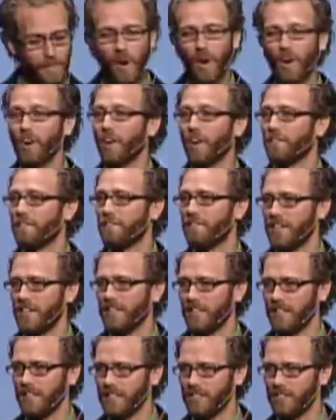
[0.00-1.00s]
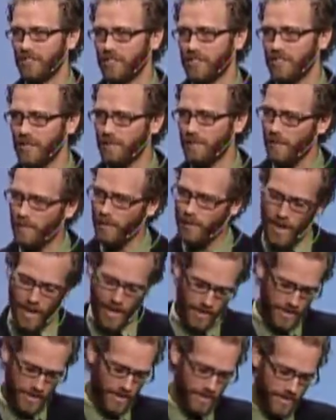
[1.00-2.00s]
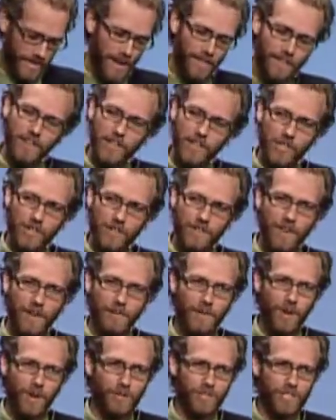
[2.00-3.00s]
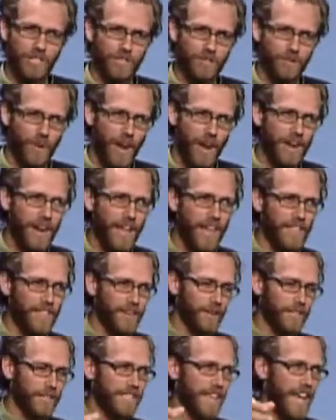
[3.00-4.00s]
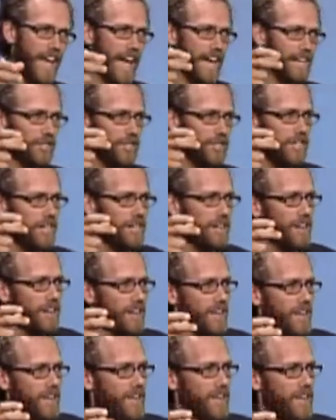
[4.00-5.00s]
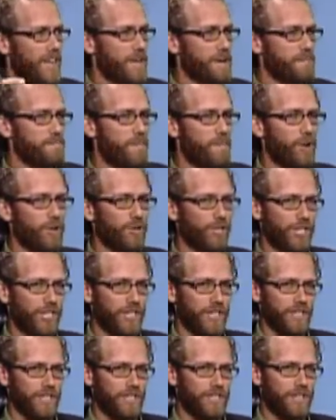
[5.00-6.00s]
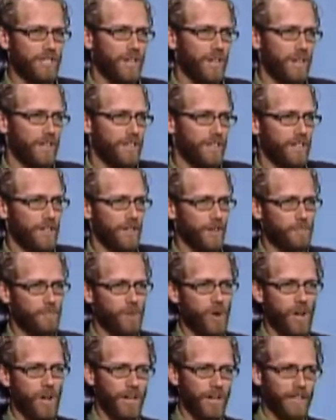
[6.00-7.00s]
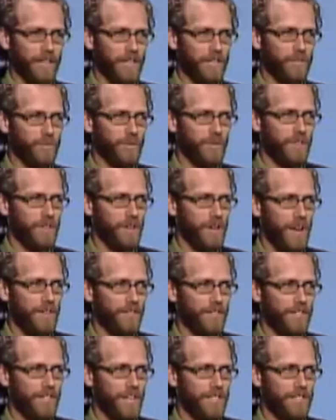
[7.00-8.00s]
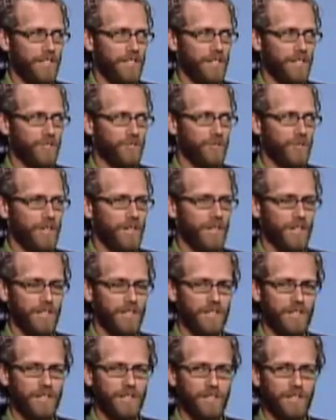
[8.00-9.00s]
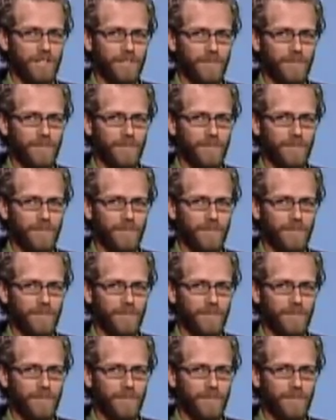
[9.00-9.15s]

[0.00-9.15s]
upon our feelings. You see, remember how the definition of hypnosis, right? They're attaching emotions to their product. That's what the advertising industry does.